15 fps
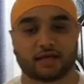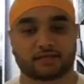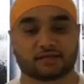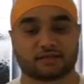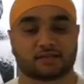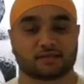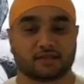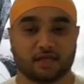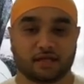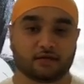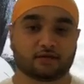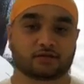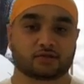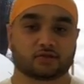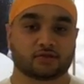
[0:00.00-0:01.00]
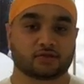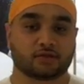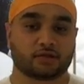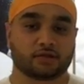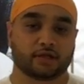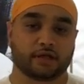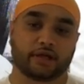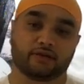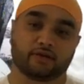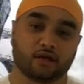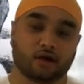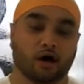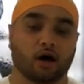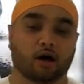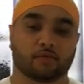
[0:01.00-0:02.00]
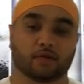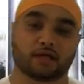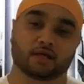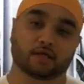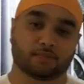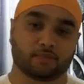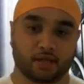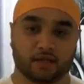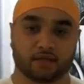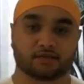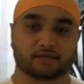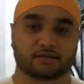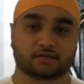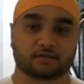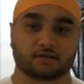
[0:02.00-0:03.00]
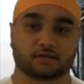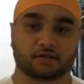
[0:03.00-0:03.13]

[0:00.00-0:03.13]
against Sikhs in the army and the police.